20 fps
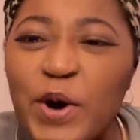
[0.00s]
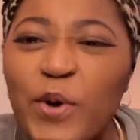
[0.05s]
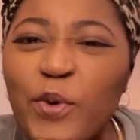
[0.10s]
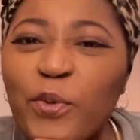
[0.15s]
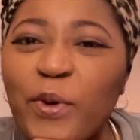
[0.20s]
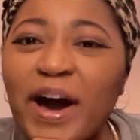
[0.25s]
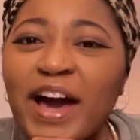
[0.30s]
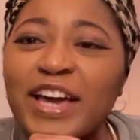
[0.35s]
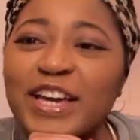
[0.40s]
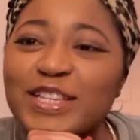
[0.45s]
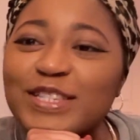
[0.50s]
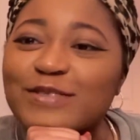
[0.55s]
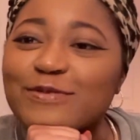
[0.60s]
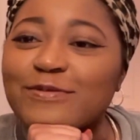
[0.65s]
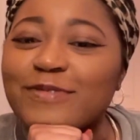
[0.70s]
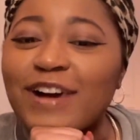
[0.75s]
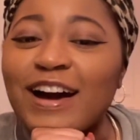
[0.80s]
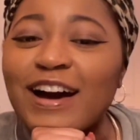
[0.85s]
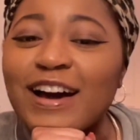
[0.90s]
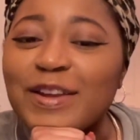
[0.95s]
Why is
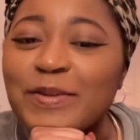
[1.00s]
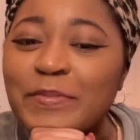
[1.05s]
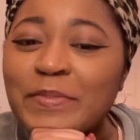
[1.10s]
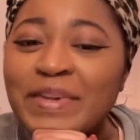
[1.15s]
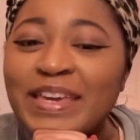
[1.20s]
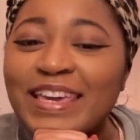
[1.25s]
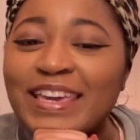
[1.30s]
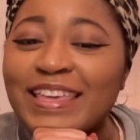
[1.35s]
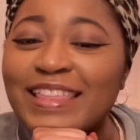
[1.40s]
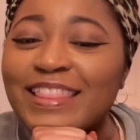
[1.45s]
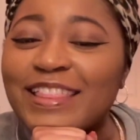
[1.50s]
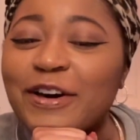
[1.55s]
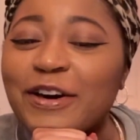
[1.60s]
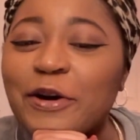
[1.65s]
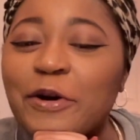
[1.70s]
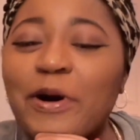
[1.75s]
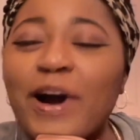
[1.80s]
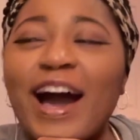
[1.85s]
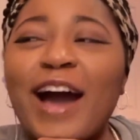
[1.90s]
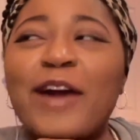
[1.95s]
Ron me,
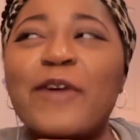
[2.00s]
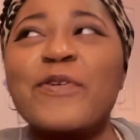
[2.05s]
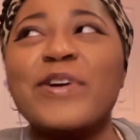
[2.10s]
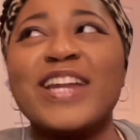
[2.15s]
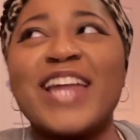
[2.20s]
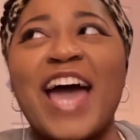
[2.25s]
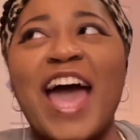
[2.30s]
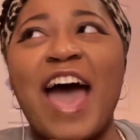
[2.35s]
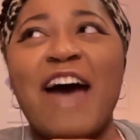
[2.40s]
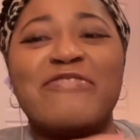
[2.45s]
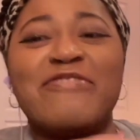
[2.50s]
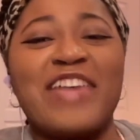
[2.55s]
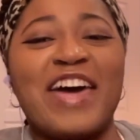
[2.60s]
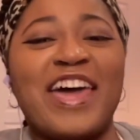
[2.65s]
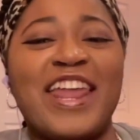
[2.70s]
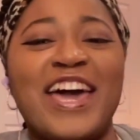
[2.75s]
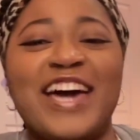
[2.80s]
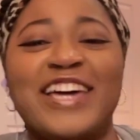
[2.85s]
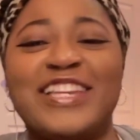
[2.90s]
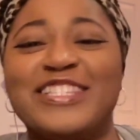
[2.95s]
though? I would have that
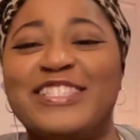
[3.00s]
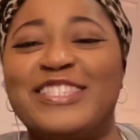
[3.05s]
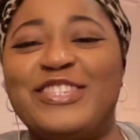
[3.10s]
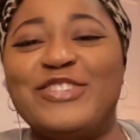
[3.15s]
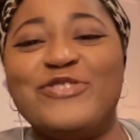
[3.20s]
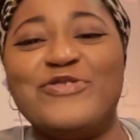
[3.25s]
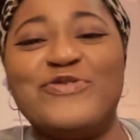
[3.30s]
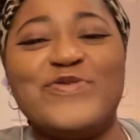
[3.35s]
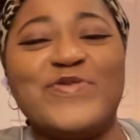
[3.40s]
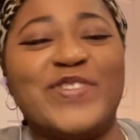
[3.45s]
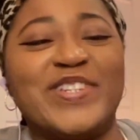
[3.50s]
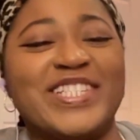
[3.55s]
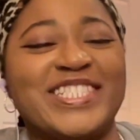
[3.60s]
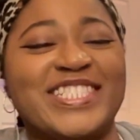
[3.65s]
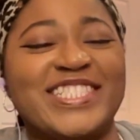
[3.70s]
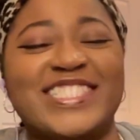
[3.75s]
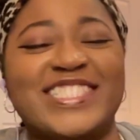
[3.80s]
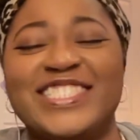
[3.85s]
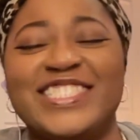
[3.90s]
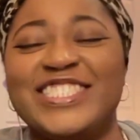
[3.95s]
attitude
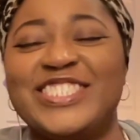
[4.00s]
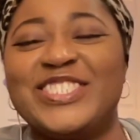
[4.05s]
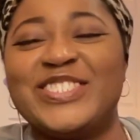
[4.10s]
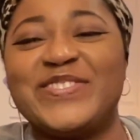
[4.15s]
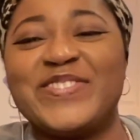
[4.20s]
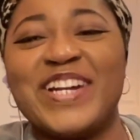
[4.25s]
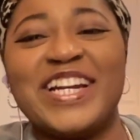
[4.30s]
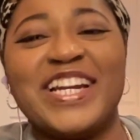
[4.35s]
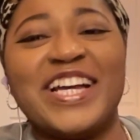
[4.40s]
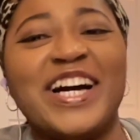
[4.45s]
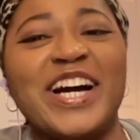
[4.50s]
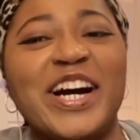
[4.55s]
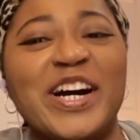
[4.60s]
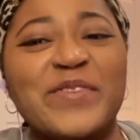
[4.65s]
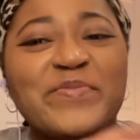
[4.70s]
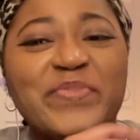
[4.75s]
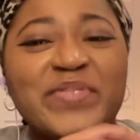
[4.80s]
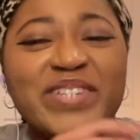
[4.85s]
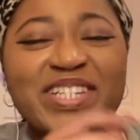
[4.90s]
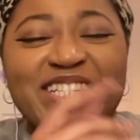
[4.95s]
straight
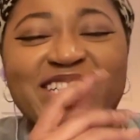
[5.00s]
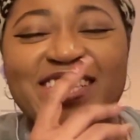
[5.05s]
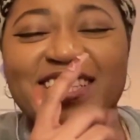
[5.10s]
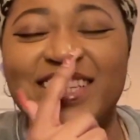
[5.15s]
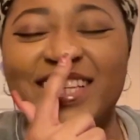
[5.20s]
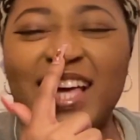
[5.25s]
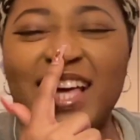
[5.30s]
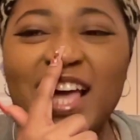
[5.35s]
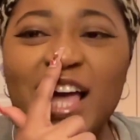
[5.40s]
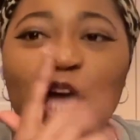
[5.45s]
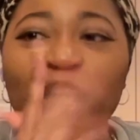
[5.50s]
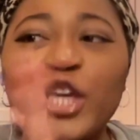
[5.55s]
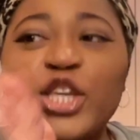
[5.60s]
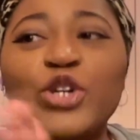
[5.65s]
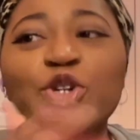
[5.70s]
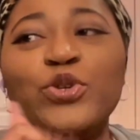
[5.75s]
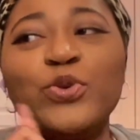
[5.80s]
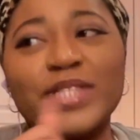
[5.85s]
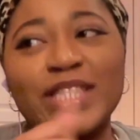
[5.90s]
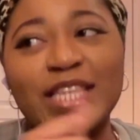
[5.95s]
up.
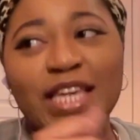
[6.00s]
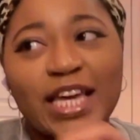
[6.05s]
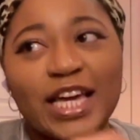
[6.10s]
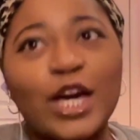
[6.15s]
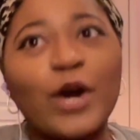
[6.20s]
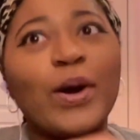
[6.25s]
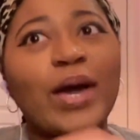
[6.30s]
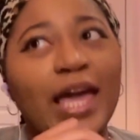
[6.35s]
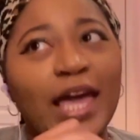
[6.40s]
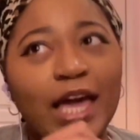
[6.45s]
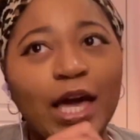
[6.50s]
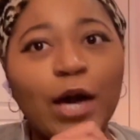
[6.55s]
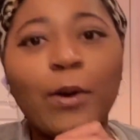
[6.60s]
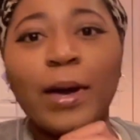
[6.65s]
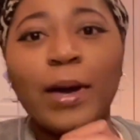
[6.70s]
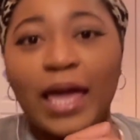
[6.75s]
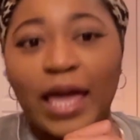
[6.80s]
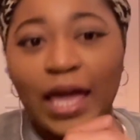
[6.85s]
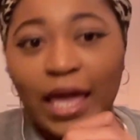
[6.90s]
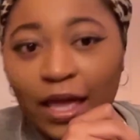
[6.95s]
You do it then. Go ahead. Go
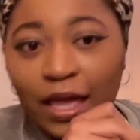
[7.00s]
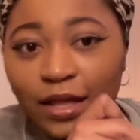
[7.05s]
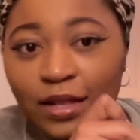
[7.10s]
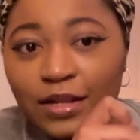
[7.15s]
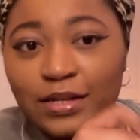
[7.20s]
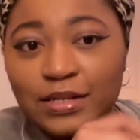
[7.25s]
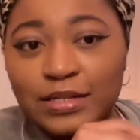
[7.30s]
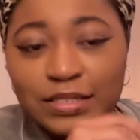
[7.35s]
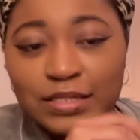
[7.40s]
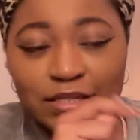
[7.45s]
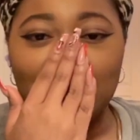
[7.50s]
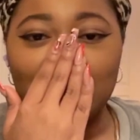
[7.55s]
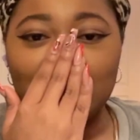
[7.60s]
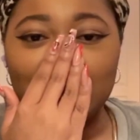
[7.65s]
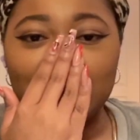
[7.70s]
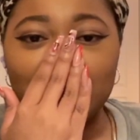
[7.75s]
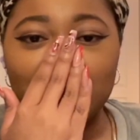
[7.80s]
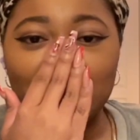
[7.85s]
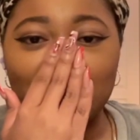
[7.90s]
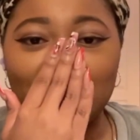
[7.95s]
ahead.
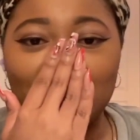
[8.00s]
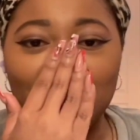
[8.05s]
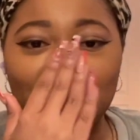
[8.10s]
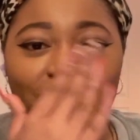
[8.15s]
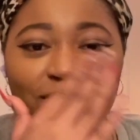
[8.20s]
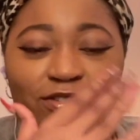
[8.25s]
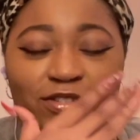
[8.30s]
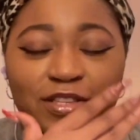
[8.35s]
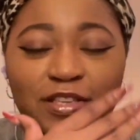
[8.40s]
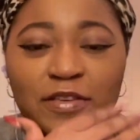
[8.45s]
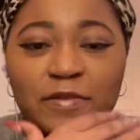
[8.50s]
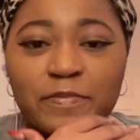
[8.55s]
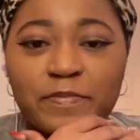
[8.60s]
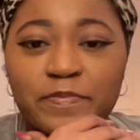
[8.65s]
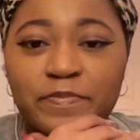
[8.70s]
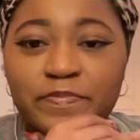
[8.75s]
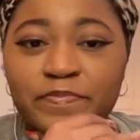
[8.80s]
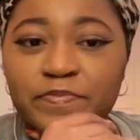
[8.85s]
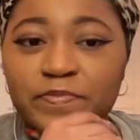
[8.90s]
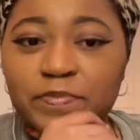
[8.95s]
And then there's him.
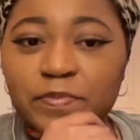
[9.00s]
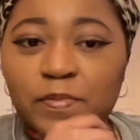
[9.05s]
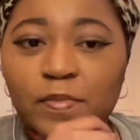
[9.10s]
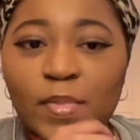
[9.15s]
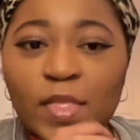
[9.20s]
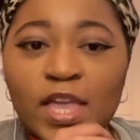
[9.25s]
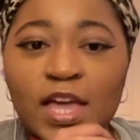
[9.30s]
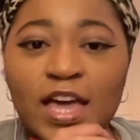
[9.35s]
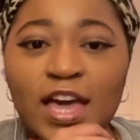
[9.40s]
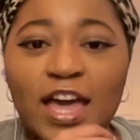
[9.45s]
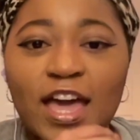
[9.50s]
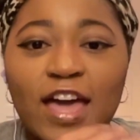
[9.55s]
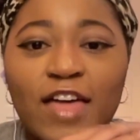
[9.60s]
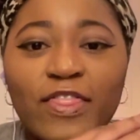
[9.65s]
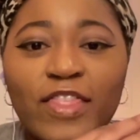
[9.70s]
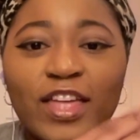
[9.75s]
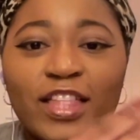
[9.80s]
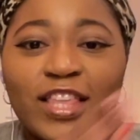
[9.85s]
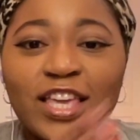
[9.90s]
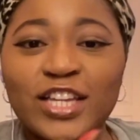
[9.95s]
And
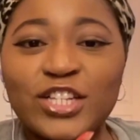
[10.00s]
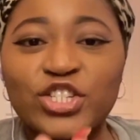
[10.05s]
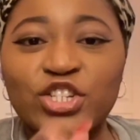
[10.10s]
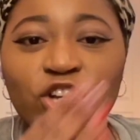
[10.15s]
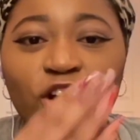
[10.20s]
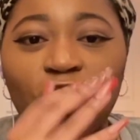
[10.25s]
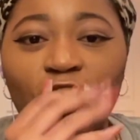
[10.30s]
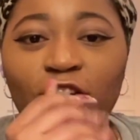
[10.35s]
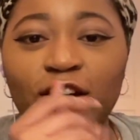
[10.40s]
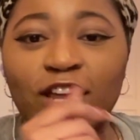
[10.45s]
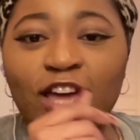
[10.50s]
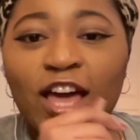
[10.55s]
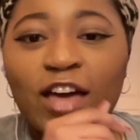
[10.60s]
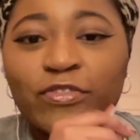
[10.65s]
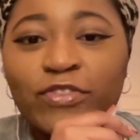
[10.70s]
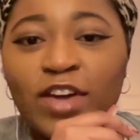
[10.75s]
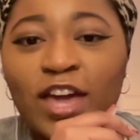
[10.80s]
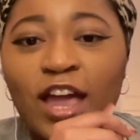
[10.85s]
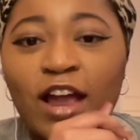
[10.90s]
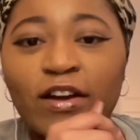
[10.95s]
then he charred half
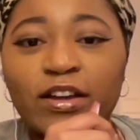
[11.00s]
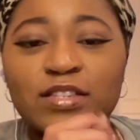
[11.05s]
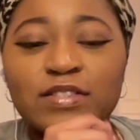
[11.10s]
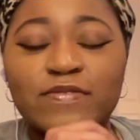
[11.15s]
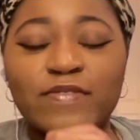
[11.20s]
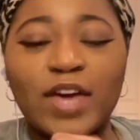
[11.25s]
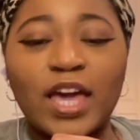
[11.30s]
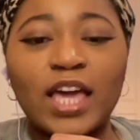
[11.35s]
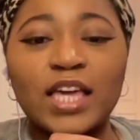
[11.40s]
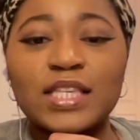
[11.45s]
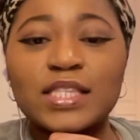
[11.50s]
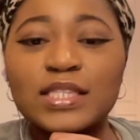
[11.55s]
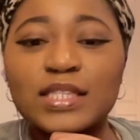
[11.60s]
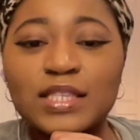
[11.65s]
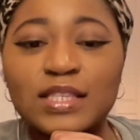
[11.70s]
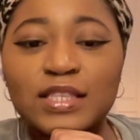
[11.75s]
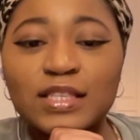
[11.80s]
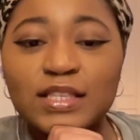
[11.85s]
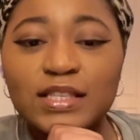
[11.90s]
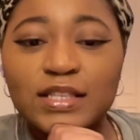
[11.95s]
of Harry's face.